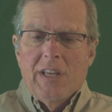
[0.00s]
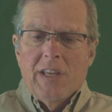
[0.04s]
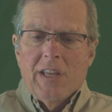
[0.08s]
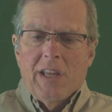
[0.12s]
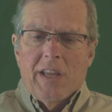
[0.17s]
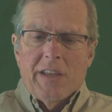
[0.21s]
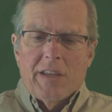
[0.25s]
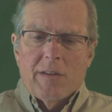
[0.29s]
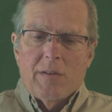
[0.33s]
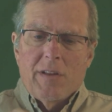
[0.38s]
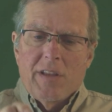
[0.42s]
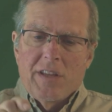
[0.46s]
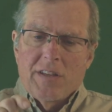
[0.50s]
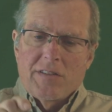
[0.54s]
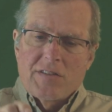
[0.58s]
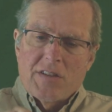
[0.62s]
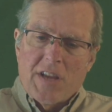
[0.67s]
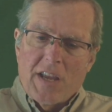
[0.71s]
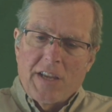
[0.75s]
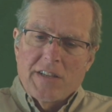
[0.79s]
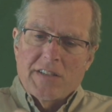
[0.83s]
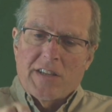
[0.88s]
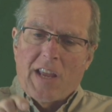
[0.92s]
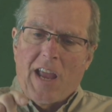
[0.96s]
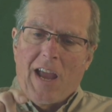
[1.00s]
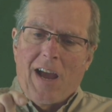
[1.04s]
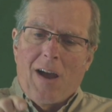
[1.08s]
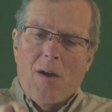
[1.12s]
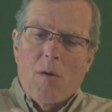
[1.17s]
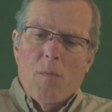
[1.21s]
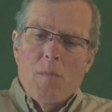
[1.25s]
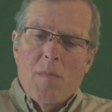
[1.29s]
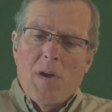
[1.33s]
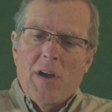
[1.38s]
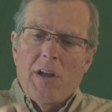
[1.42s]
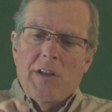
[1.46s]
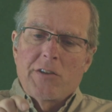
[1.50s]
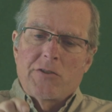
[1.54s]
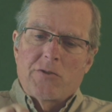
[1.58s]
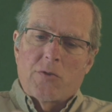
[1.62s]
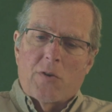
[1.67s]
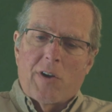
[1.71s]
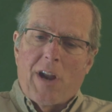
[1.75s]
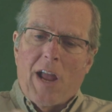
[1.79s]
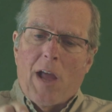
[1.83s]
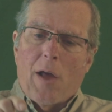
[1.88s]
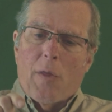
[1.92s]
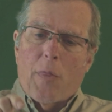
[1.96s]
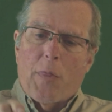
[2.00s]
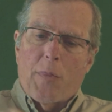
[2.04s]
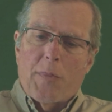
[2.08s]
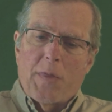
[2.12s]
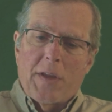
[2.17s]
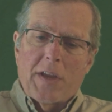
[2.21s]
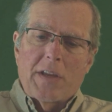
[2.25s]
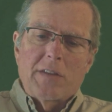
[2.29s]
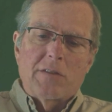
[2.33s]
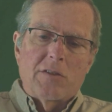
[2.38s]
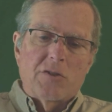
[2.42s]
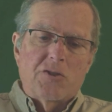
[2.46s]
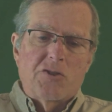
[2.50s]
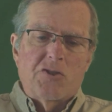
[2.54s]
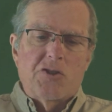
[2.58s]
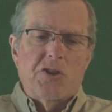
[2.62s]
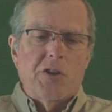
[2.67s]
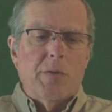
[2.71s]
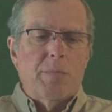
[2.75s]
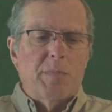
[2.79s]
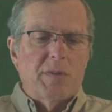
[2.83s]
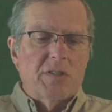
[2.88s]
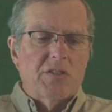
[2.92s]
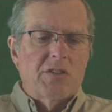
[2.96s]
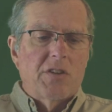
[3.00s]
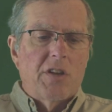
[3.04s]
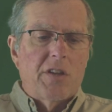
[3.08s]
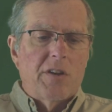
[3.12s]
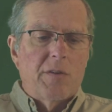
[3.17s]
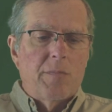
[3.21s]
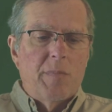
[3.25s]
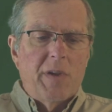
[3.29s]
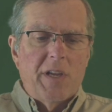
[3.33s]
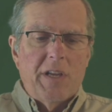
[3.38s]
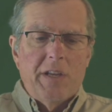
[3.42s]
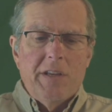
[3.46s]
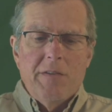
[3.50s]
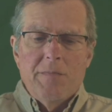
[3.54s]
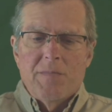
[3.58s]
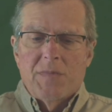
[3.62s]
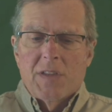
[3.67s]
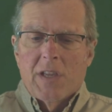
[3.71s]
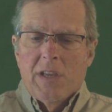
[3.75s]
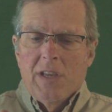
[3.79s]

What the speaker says: it takes how much or how thick the chip is going to be.